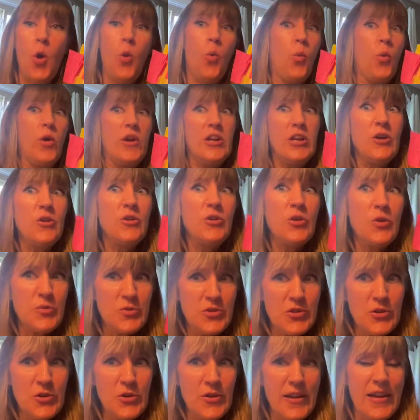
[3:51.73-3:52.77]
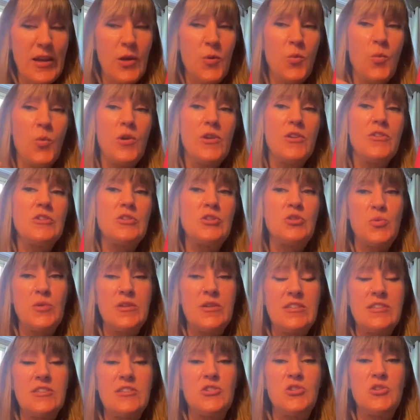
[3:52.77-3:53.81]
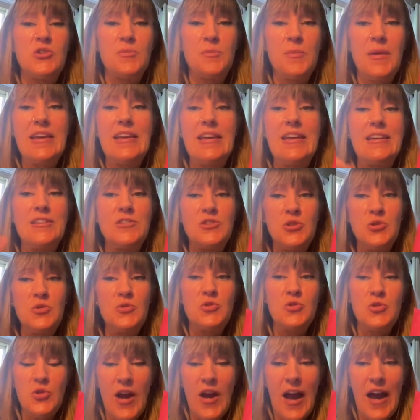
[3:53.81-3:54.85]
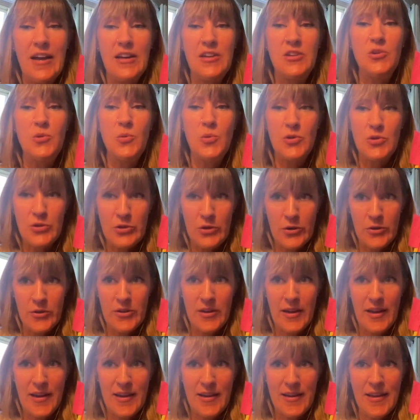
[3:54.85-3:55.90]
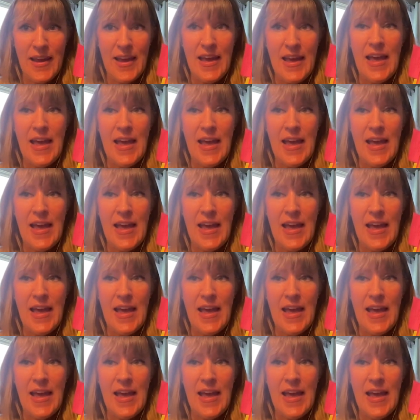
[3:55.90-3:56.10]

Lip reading: What do your notes look like and what are the choices you're making to track your learning?